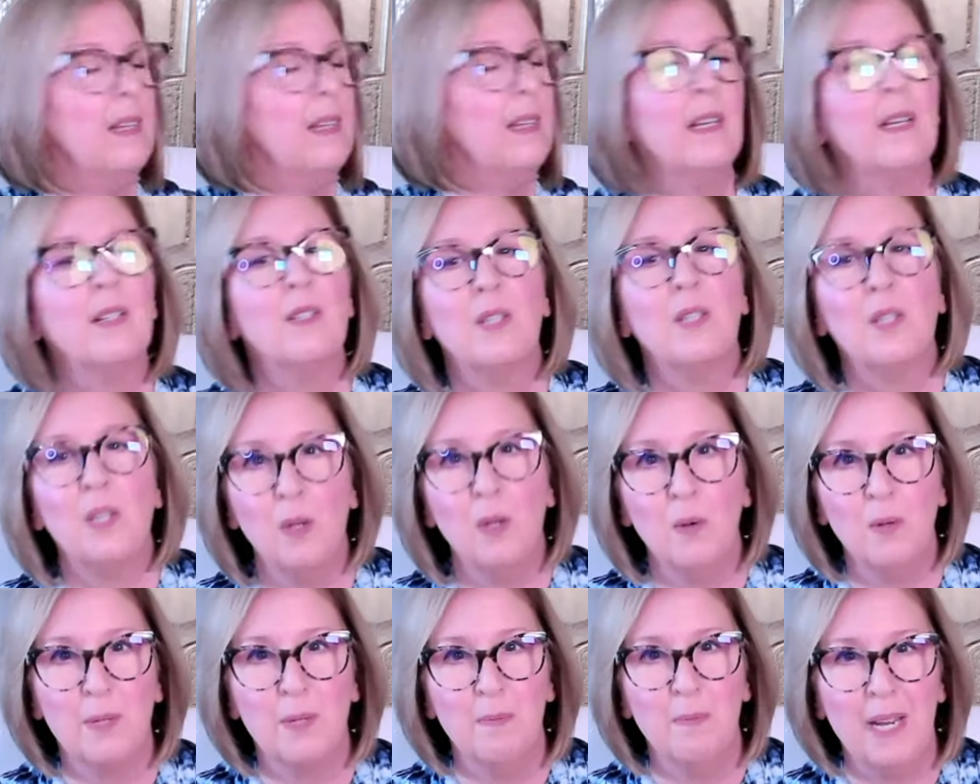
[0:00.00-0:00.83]

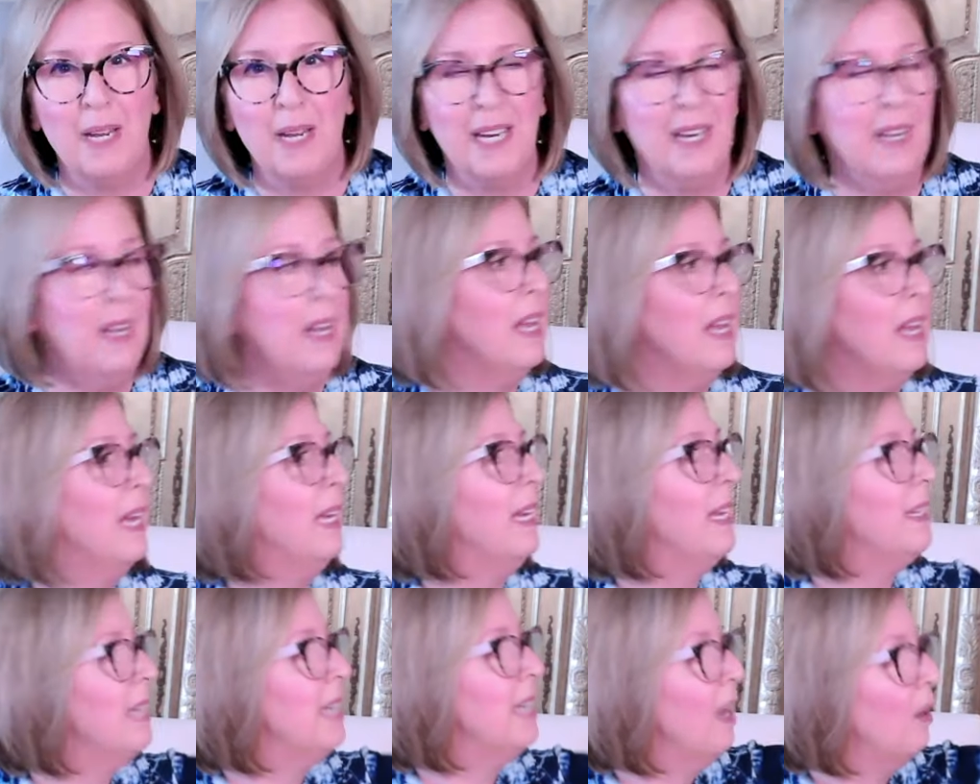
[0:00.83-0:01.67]
excuse me,
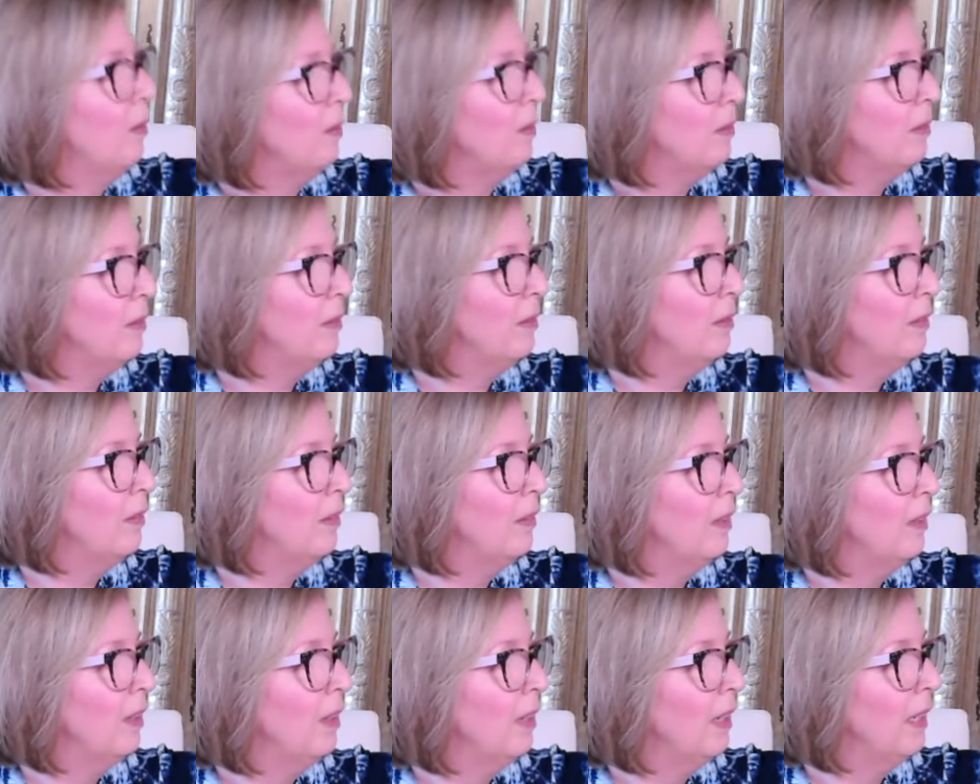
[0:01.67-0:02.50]
get down,
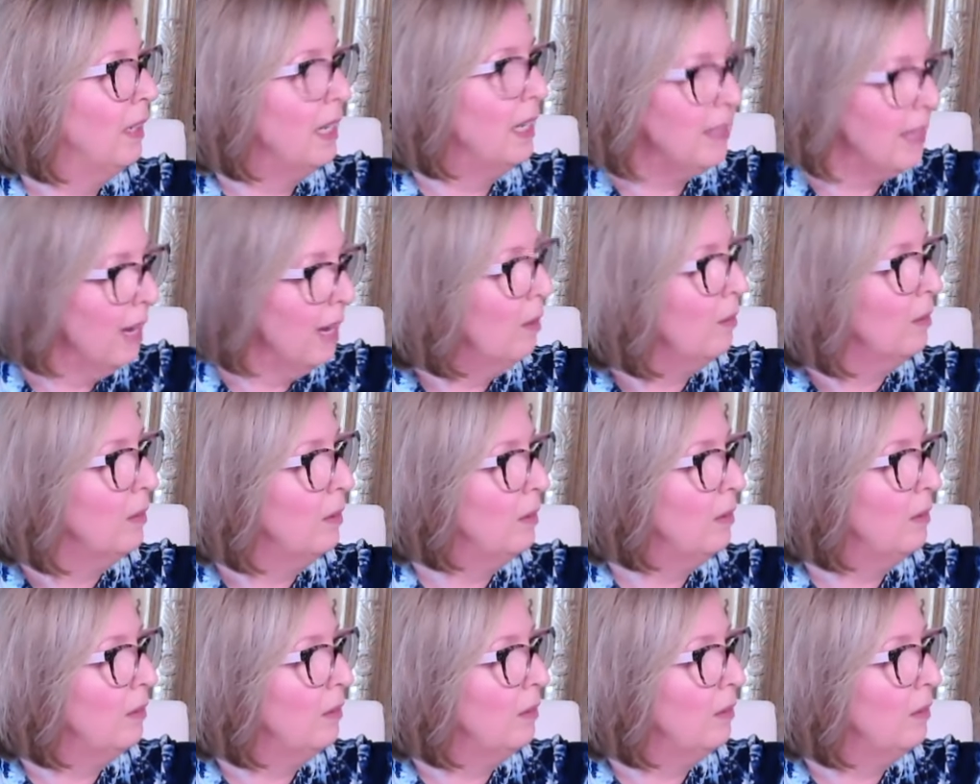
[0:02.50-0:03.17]
get down.